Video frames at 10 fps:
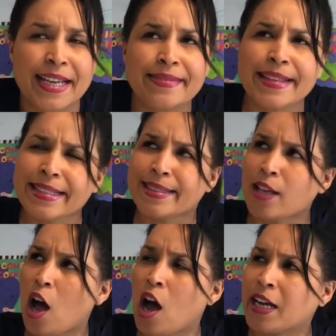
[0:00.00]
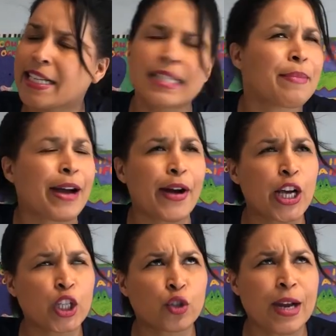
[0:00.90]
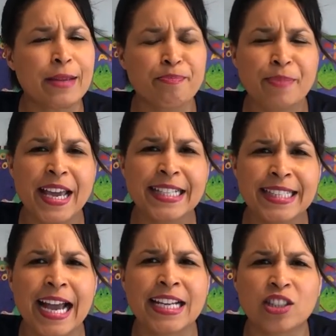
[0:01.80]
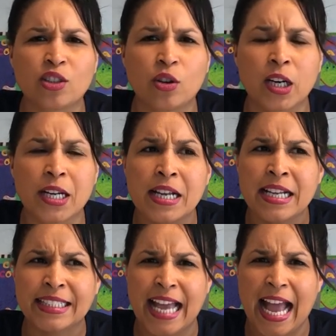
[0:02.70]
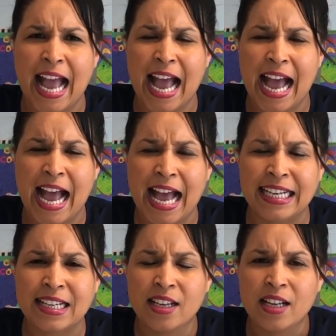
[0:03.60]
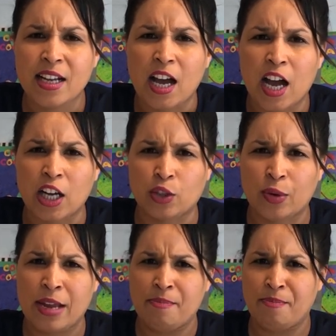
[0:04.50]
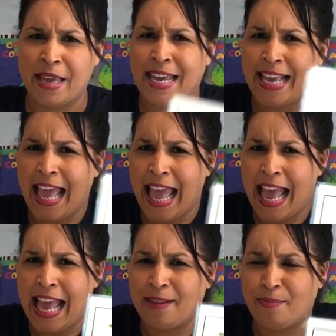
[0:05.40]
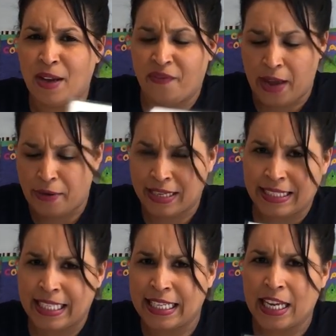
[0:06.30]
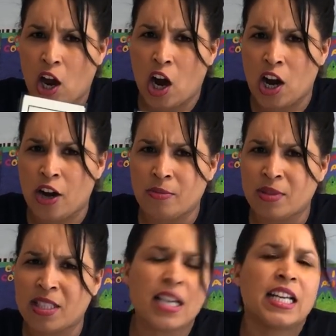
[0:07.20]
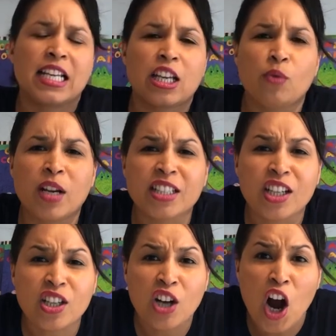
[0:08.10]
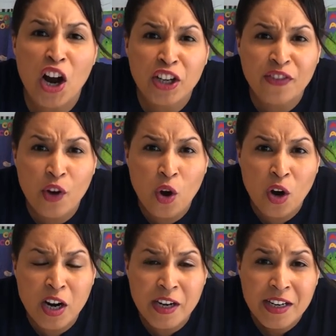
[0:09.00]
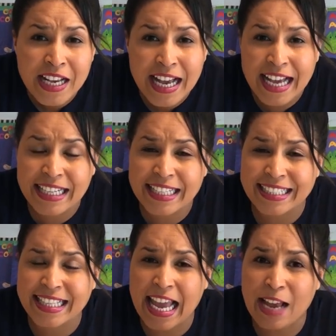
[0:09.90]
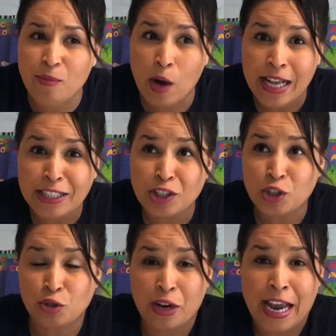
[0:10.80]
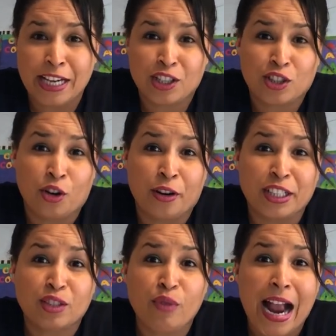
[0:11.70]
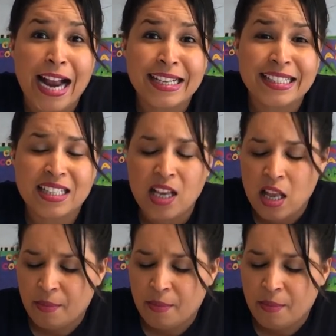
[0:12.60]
And this song is about a great big dinosaur that had a great big head but very teeny arms. He was a carnivore and his name was Tyrannosaurus Rex.